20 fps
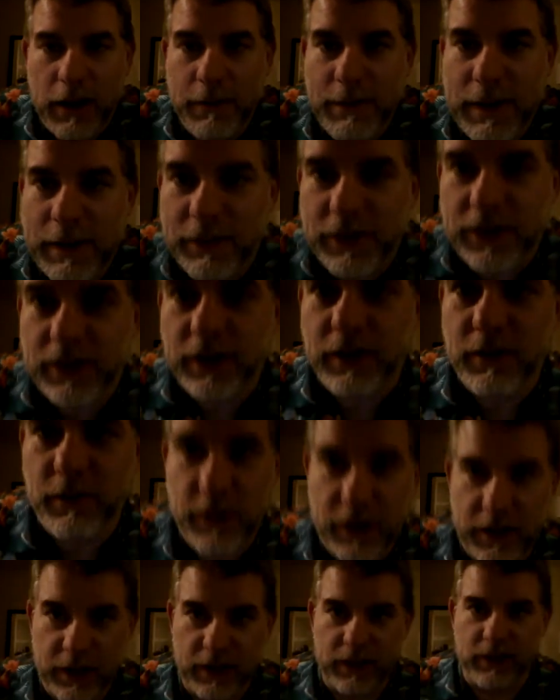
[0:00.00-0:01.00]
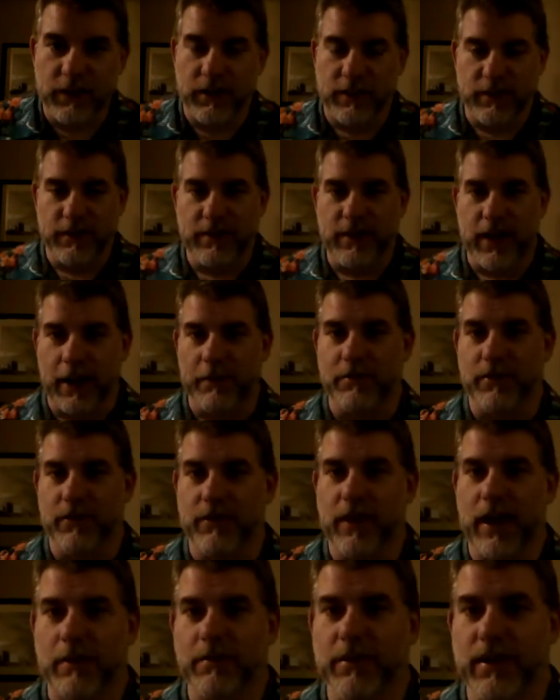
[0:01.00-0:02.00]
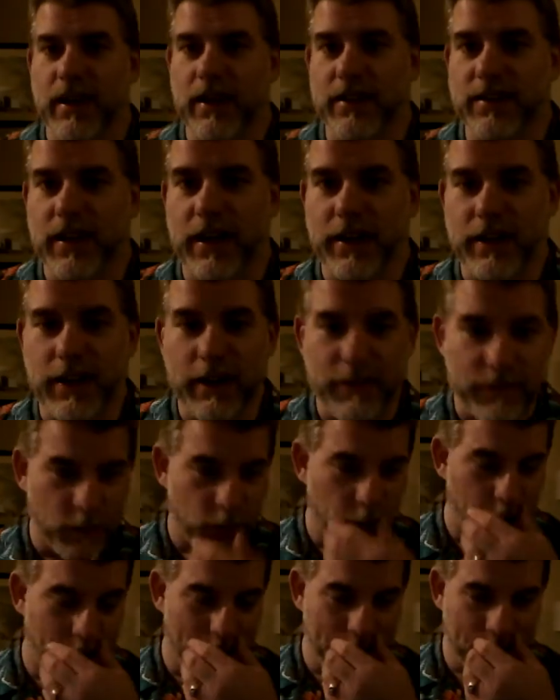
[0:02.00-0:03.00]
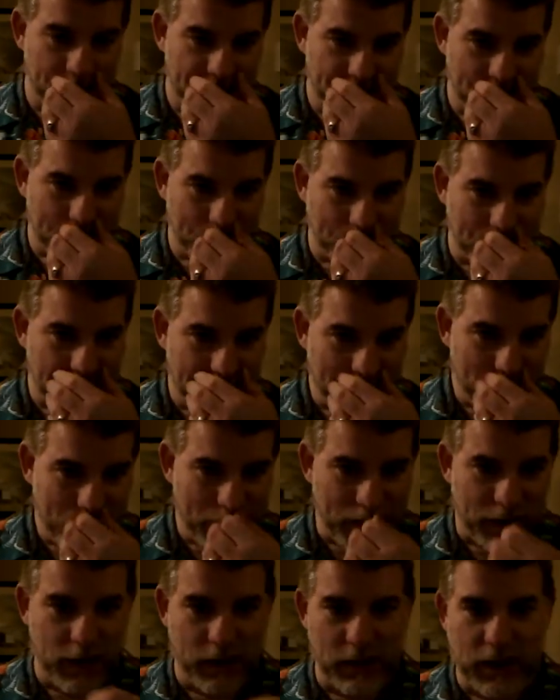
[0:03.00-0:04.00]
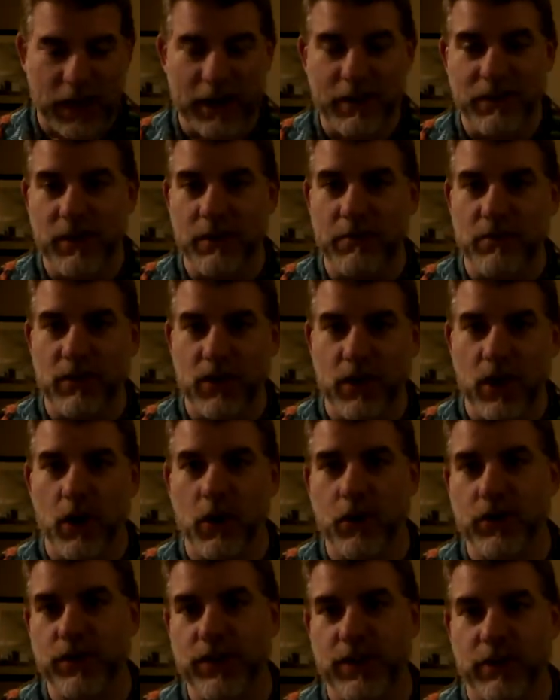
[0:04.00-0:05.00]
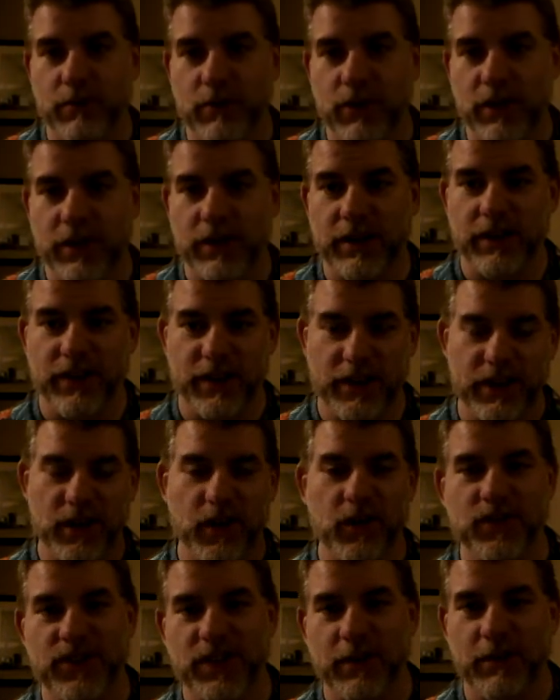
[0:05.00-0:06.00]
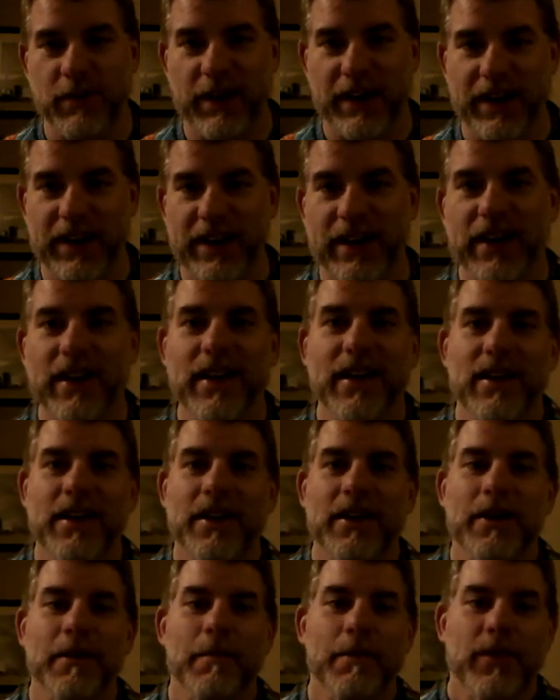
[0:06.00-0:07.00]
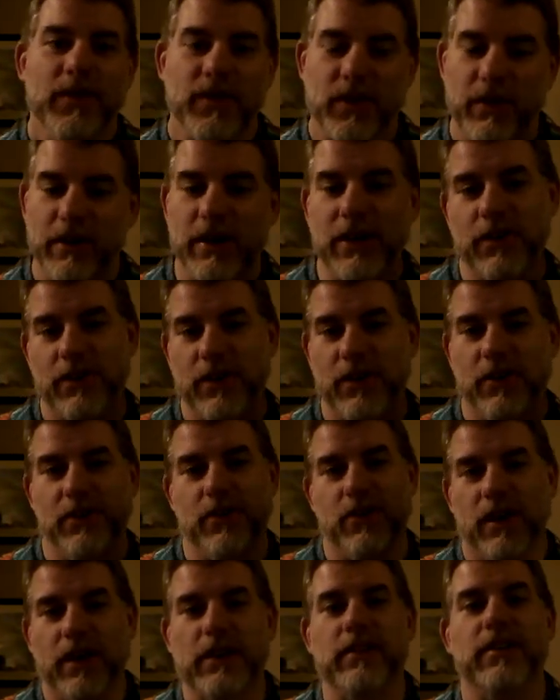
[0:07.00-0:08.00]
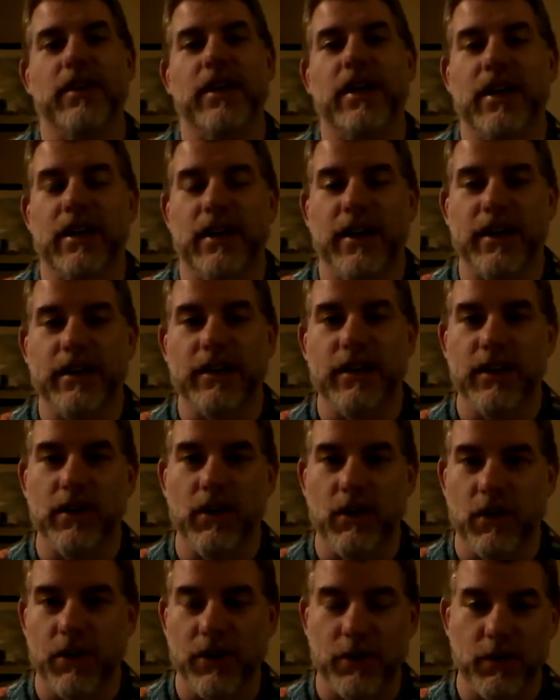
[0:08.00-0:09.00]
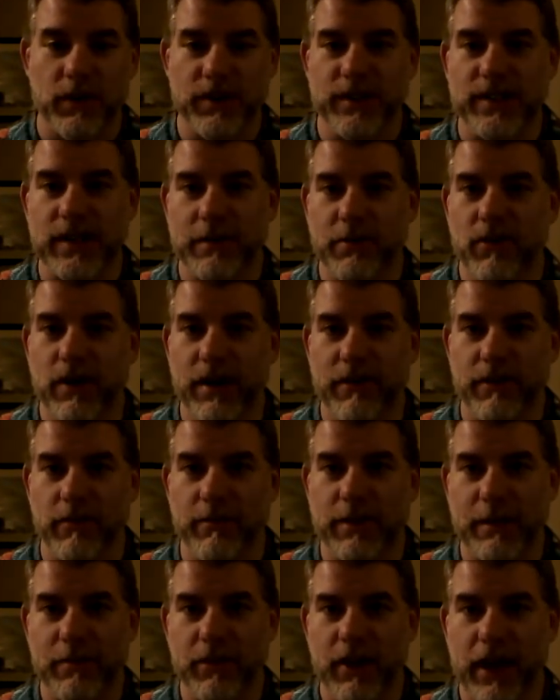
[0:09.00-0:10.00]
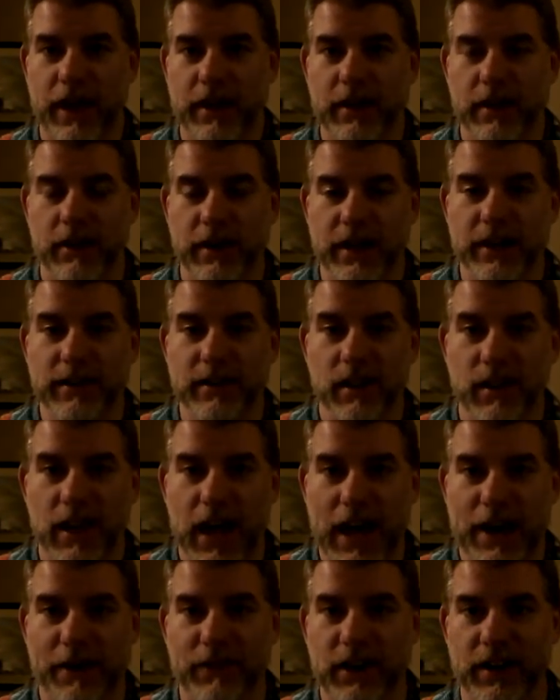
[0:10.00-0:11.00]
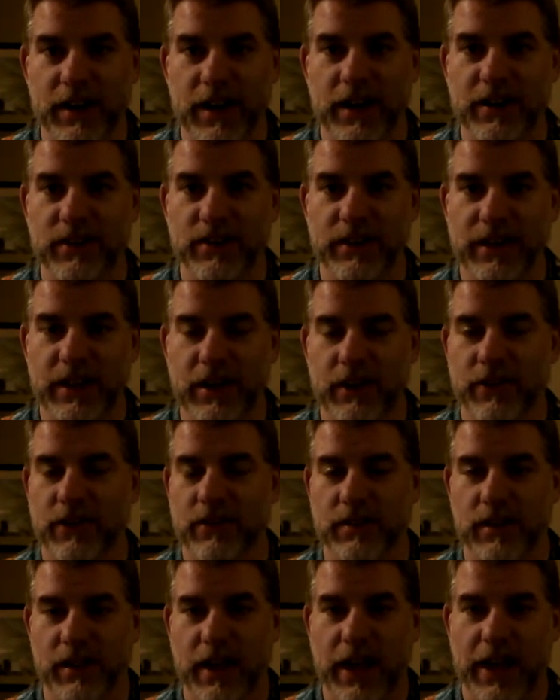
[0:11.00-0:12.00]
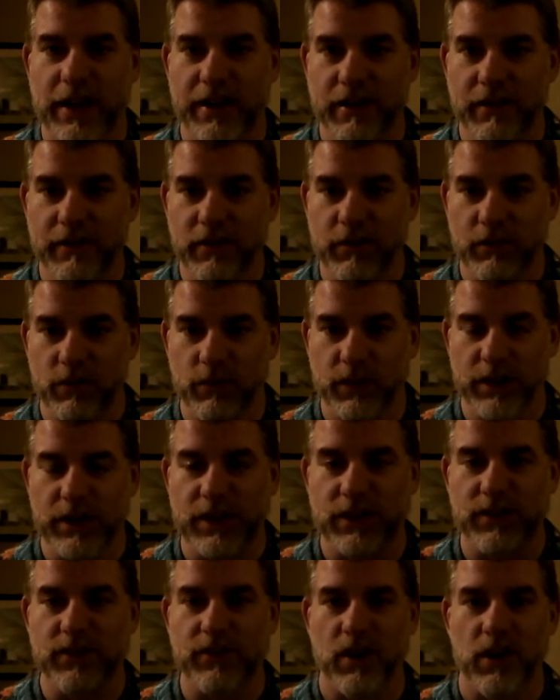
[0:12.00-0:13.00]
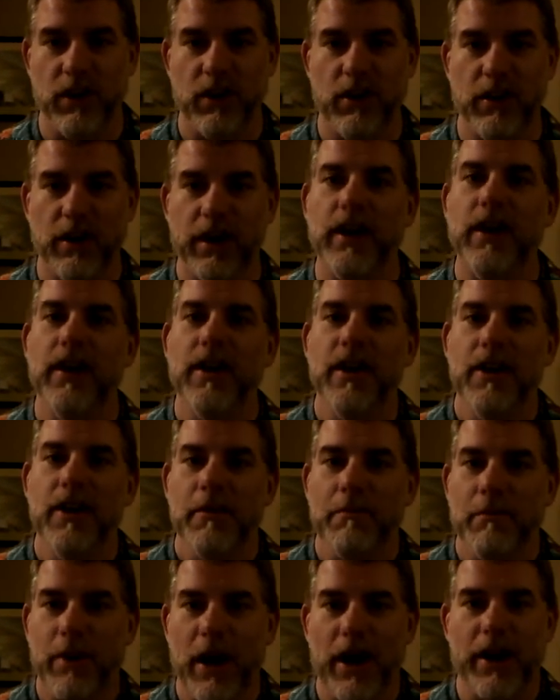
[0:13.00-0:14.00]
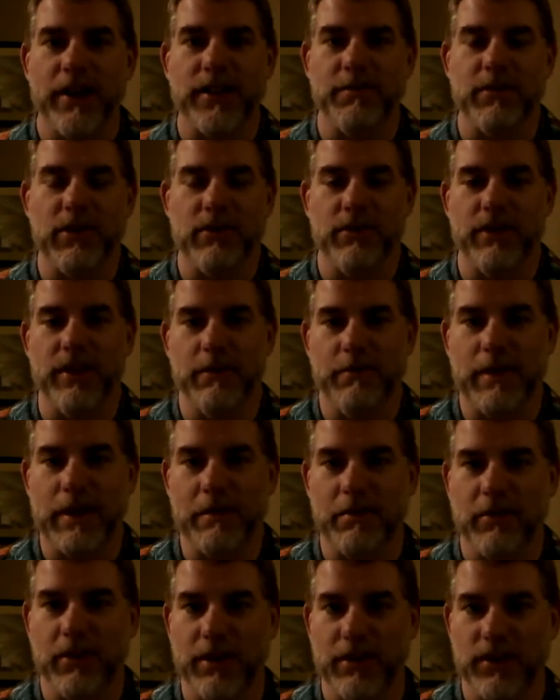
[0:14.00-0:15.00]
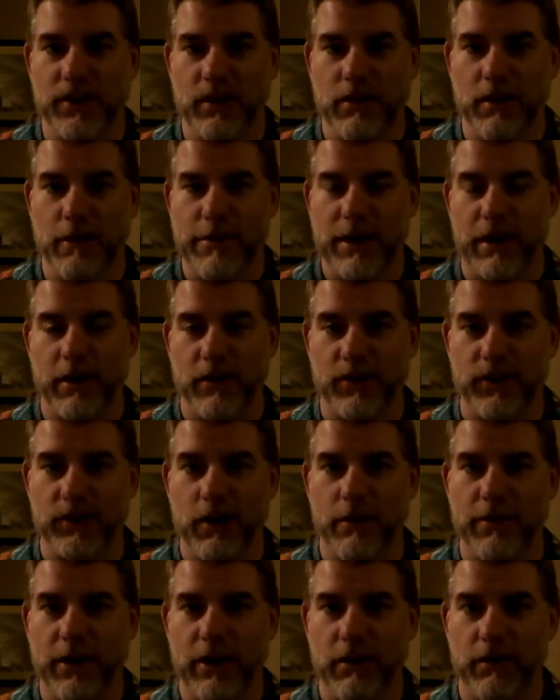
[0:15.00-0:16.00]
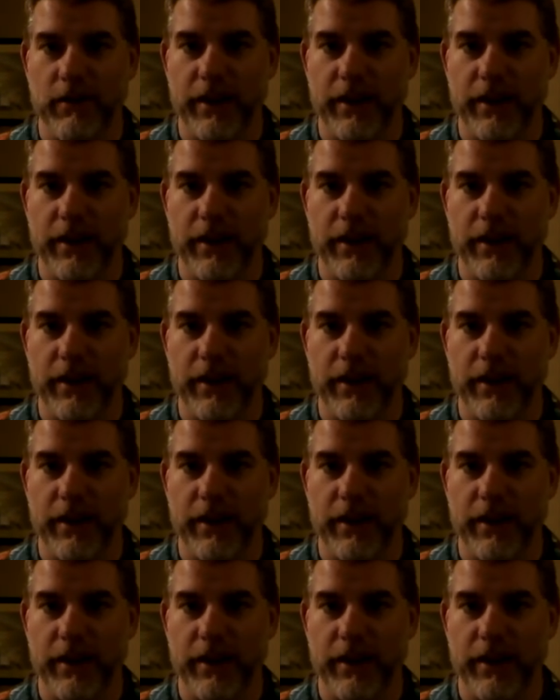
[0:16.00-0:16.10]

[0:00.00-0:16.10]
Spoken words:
people that are running the types of games that I'd signed up for, a lot of them know someone that knows somebody. So either they're directly connected or they're one step away from people, and there is a lot of connection here. There's a lot of really strong bonds between the people that show up here and show up here